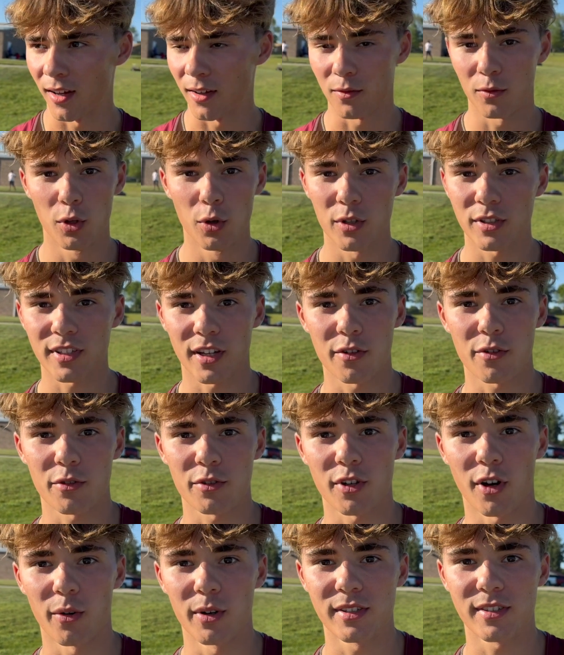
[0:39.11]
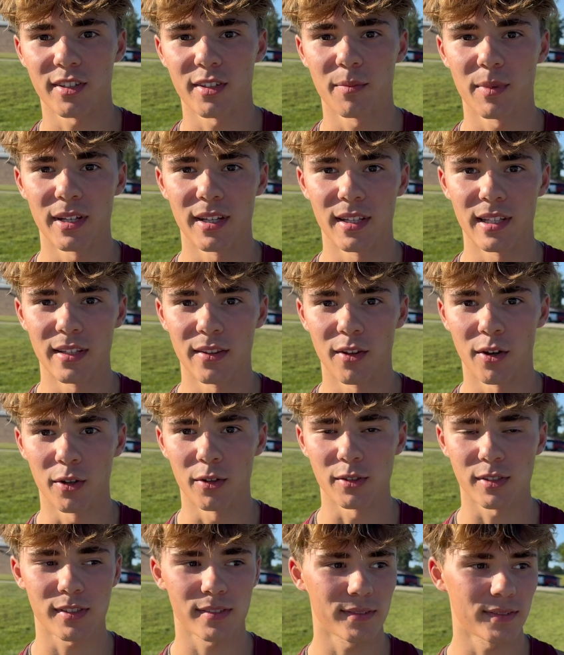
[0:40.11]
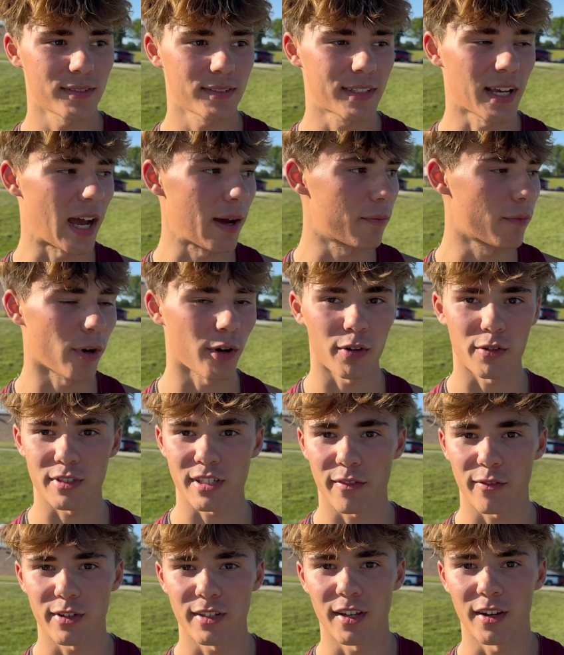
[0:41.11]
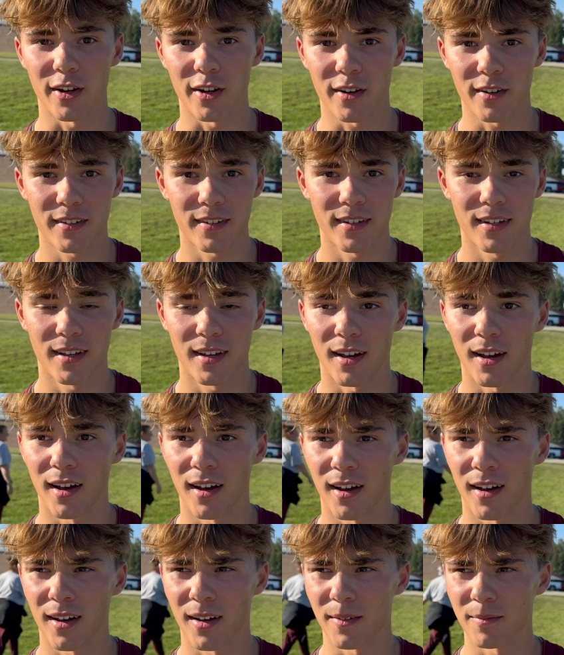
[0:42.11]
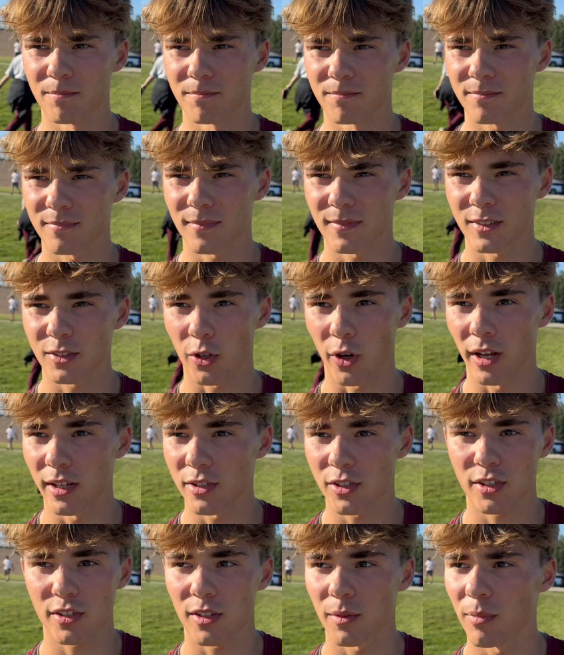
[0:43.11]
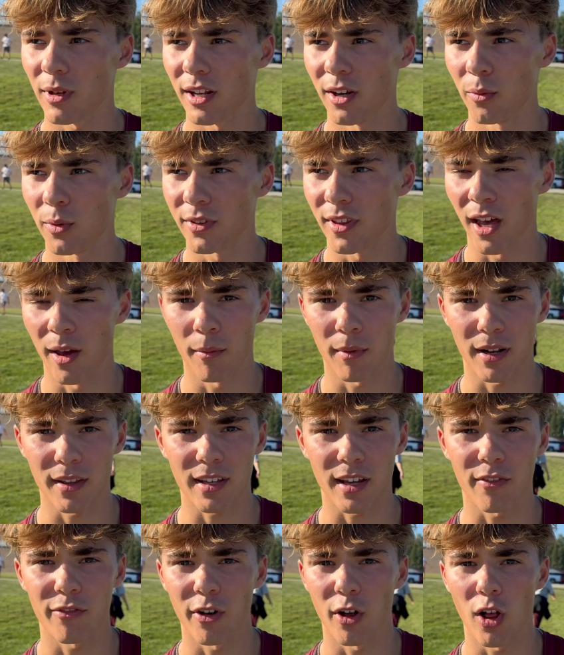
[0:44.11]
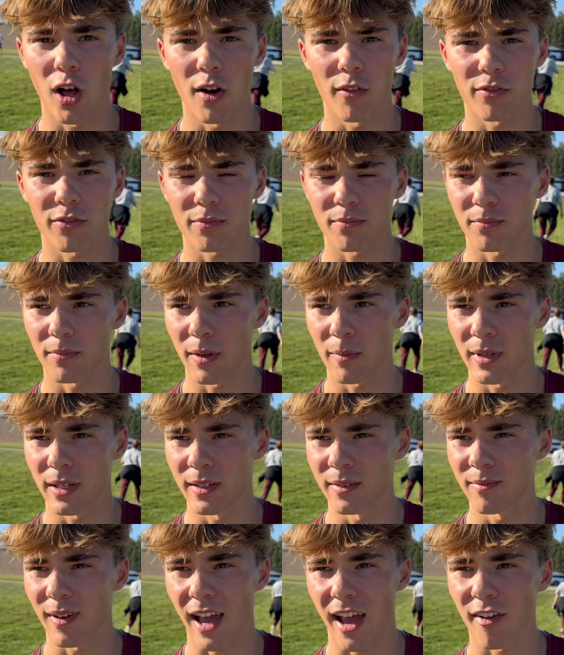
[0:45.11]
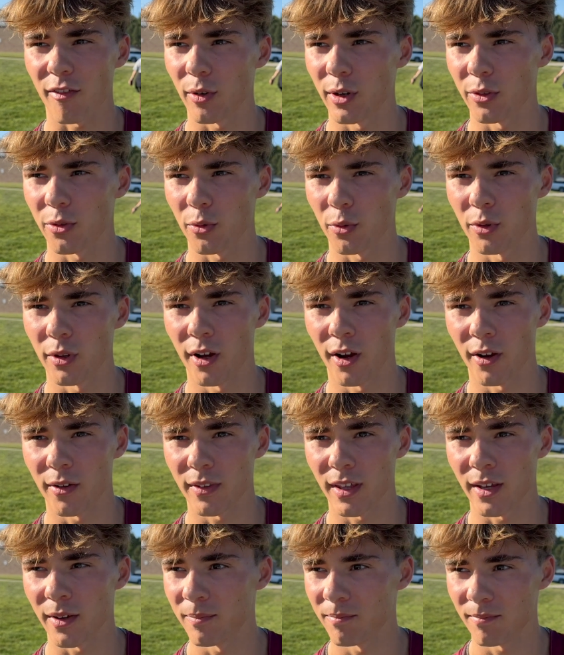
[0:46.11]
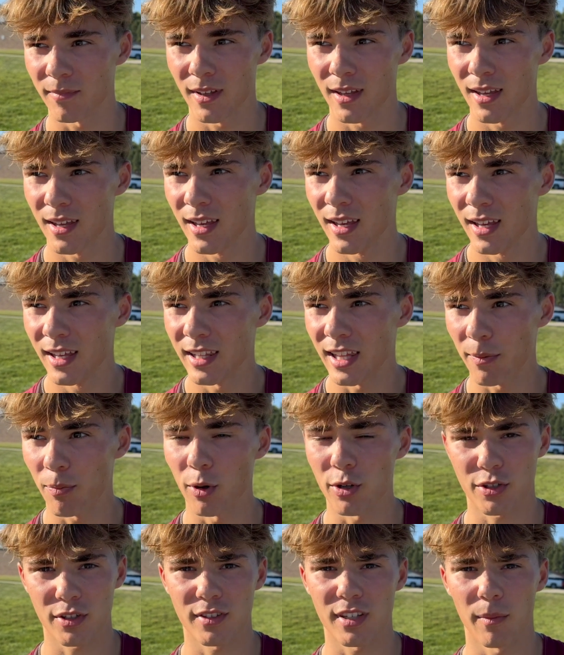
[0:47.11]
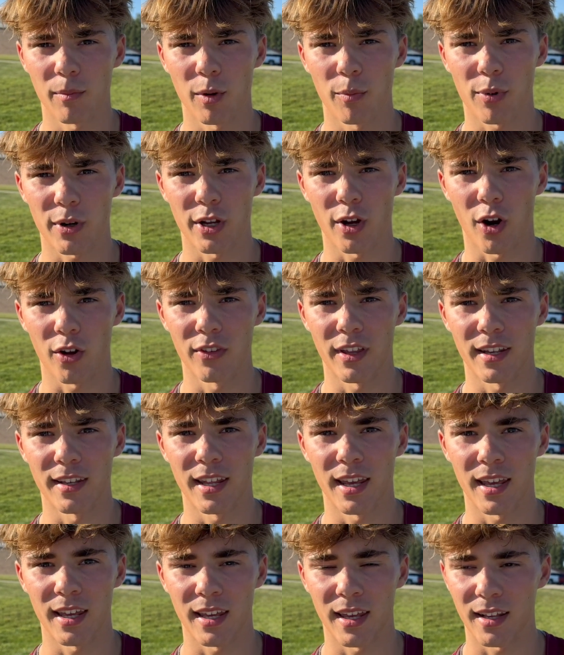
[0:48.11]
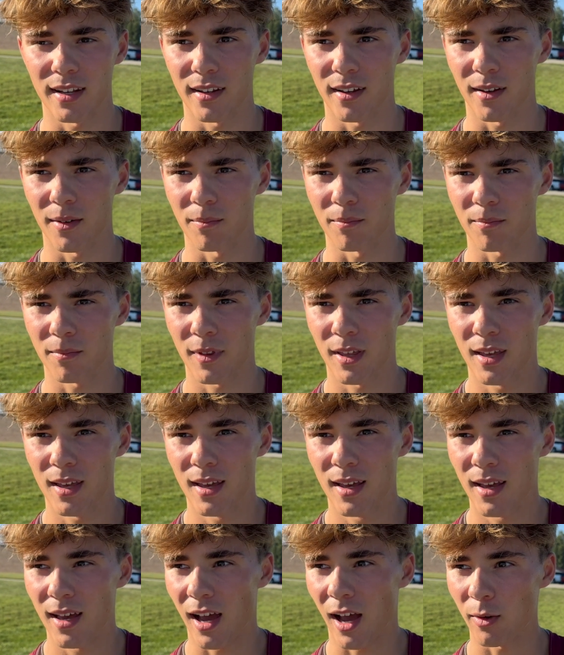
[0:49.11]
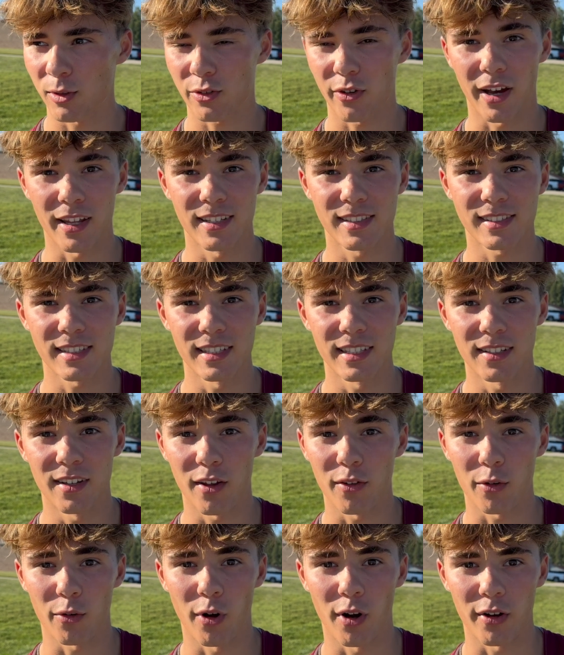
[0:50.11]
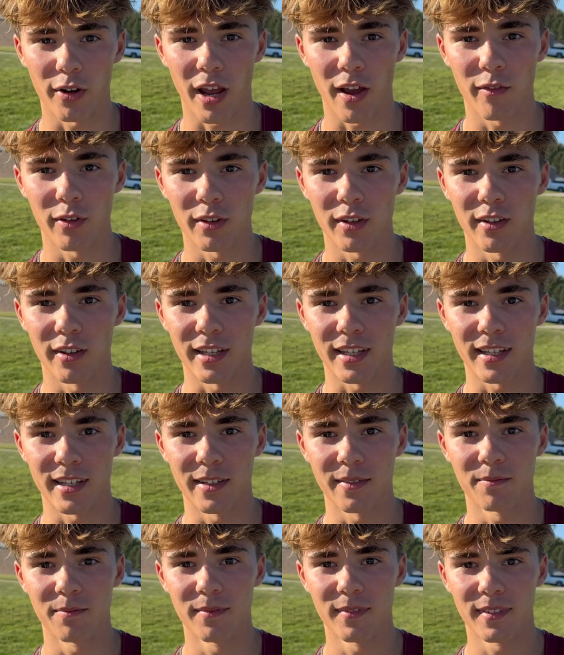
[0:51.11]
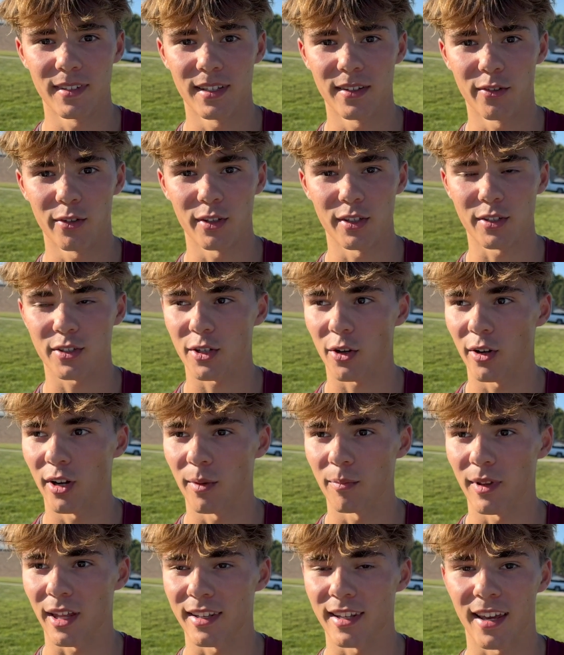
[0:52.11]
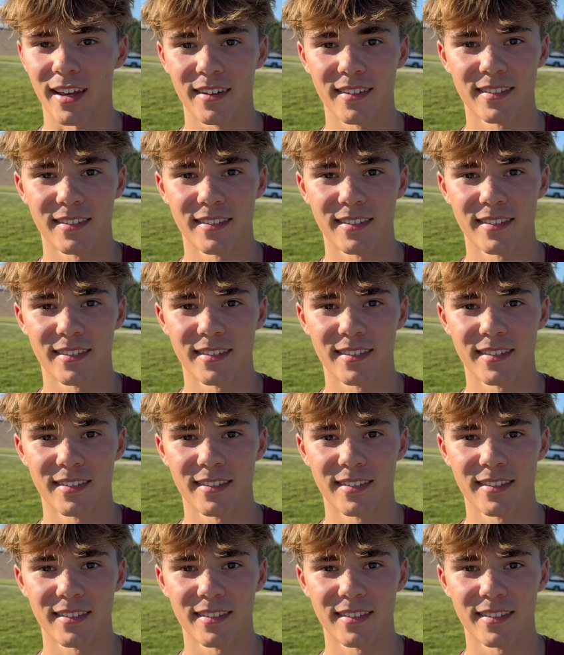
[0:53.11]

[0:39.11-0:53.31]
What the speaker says: Lewis Central is always going to be those top runners every year. So I just competed with them, and I think I fell off maybe halfway through there. They pushed the tempo pretty hard that day, and I was glad to see another runner, Evan Lilly. He really showed up that day.